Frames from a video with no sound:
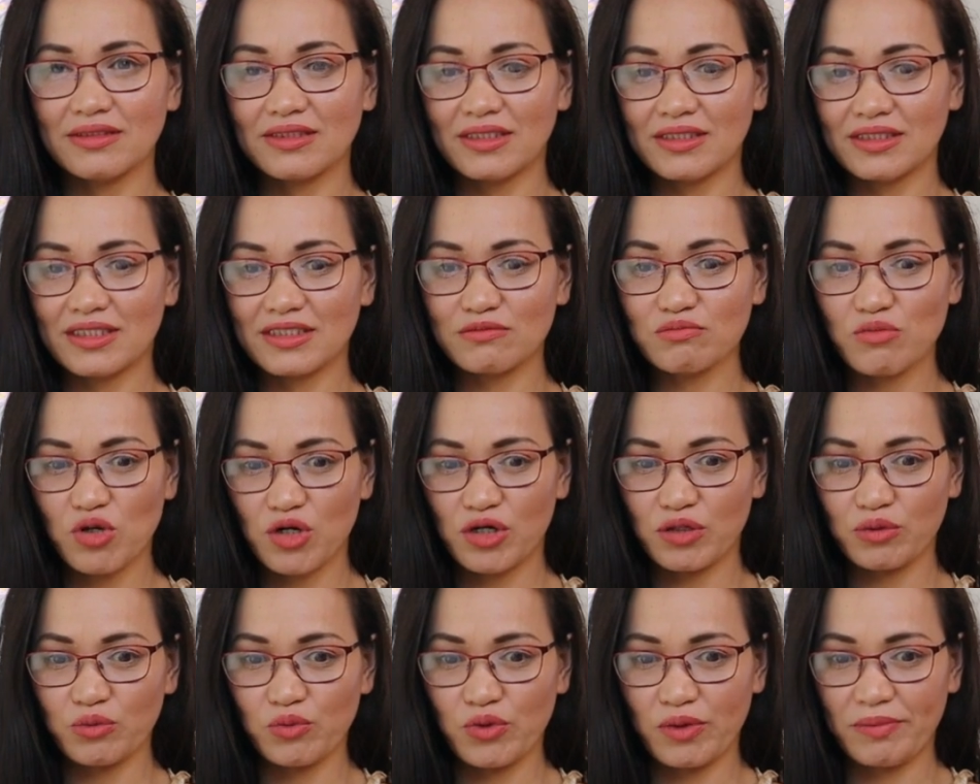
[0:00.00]
this is
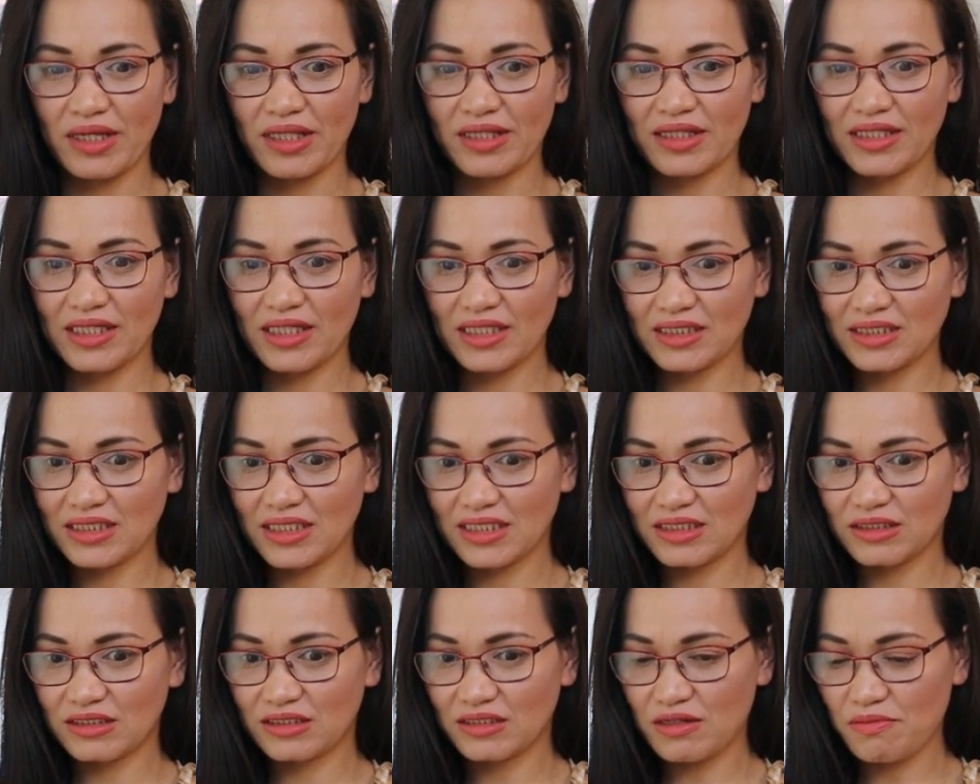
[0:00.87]
more on women this
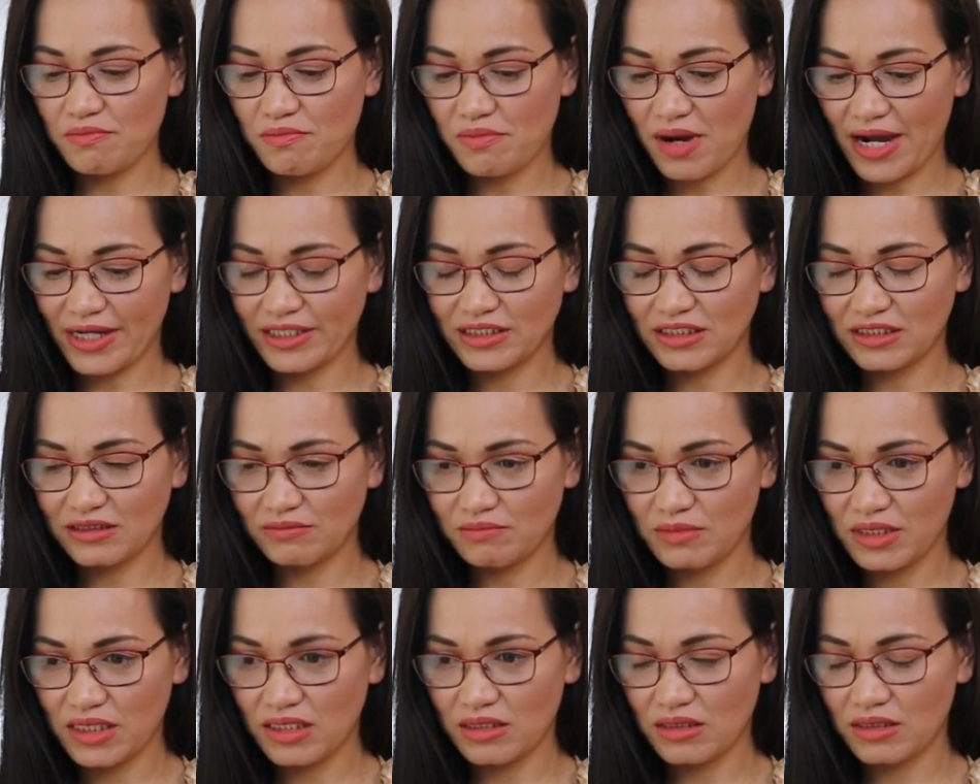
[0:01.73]
is reminds
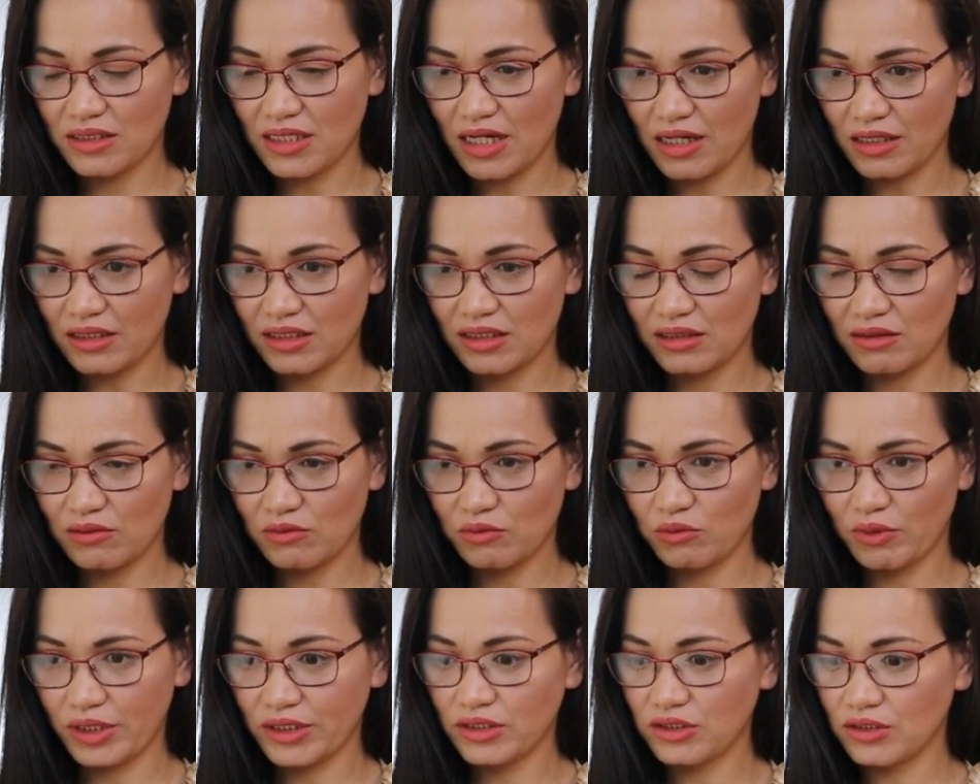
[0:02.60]
me that
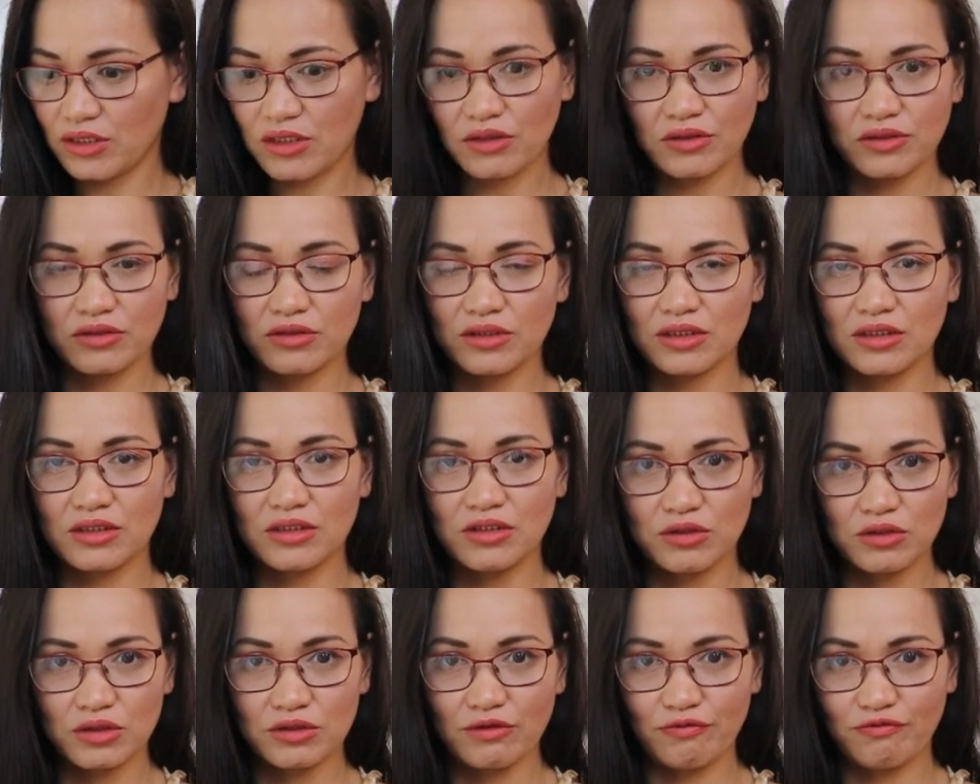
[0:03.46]
when you go to the
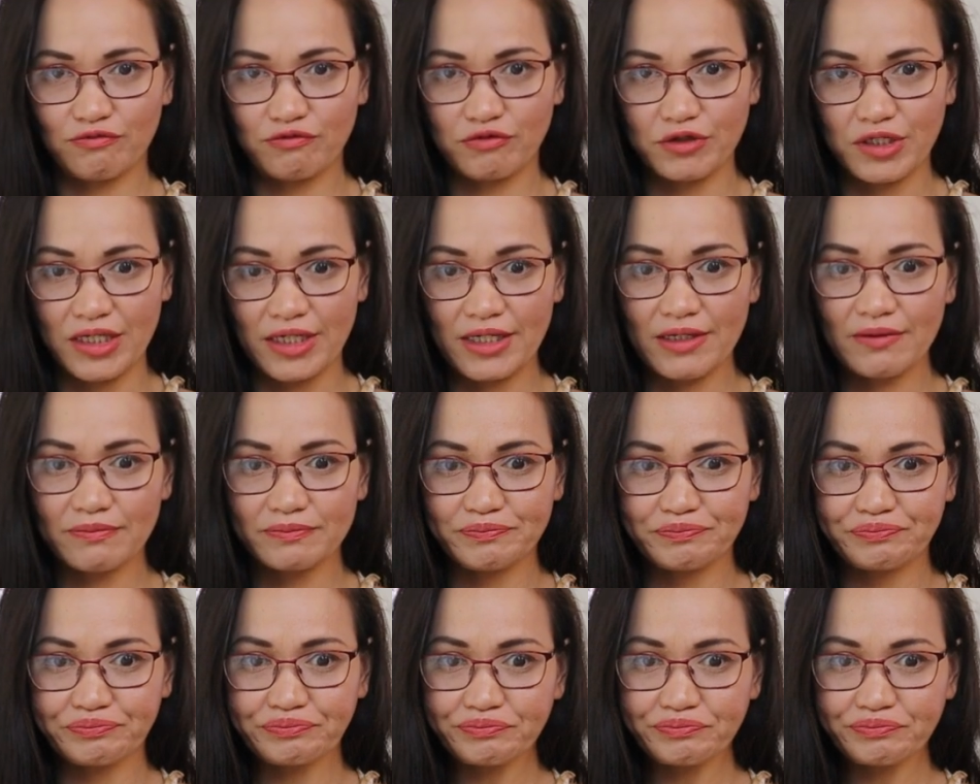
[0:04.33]
duty free